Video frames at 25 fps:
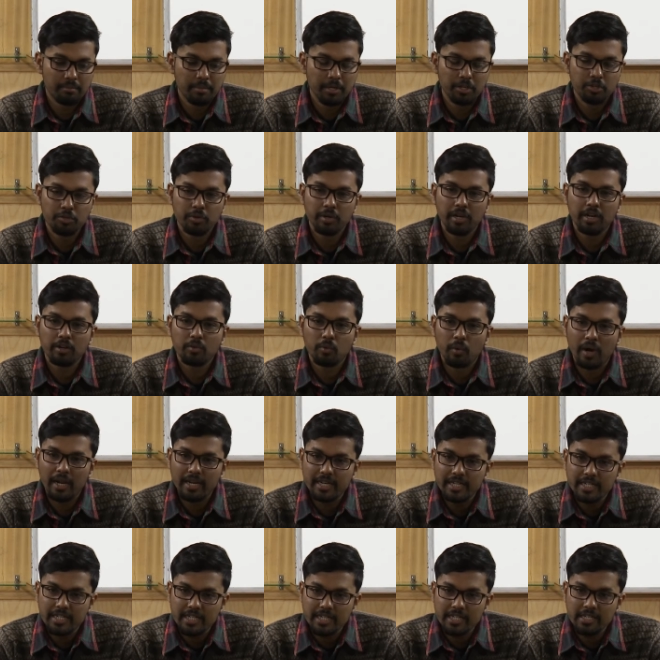pictorial
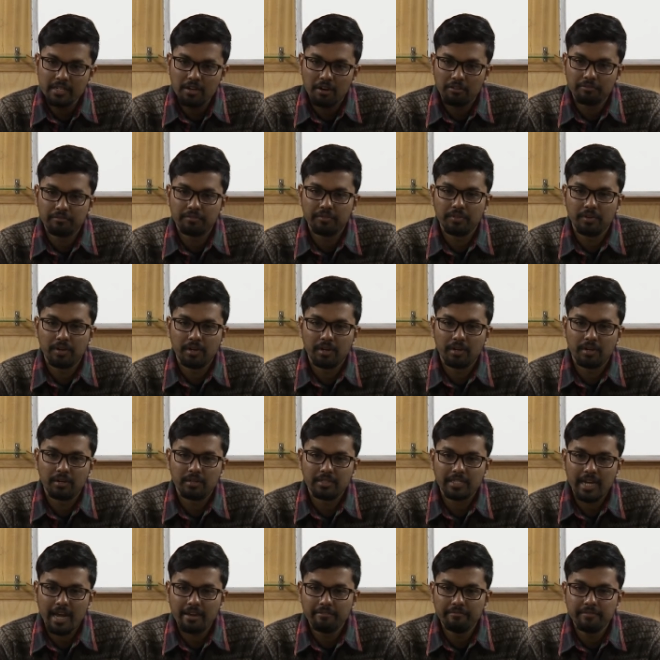quality of
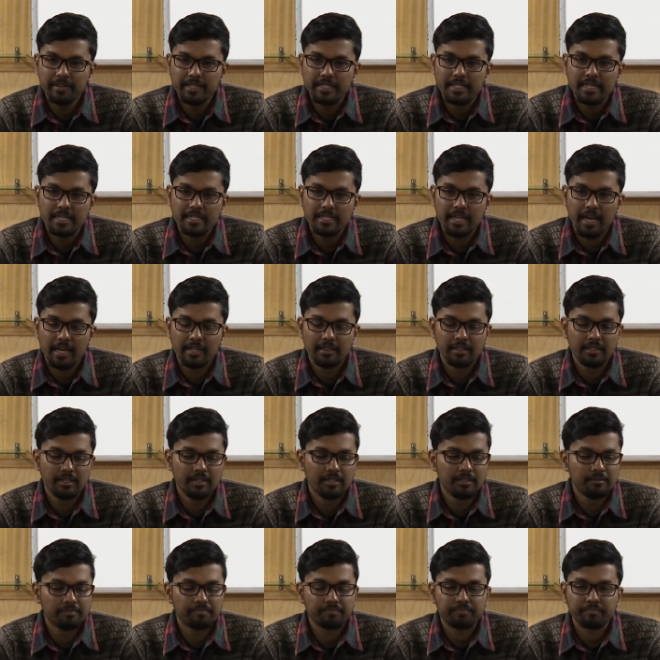typefaces and
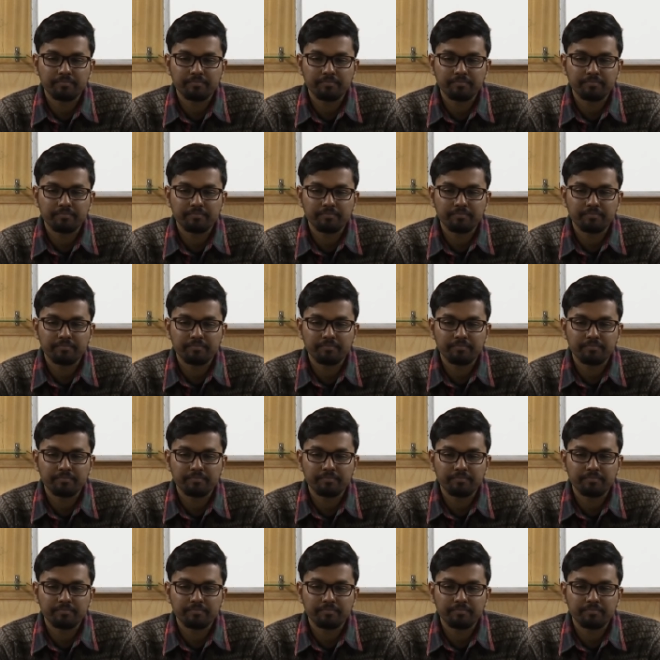the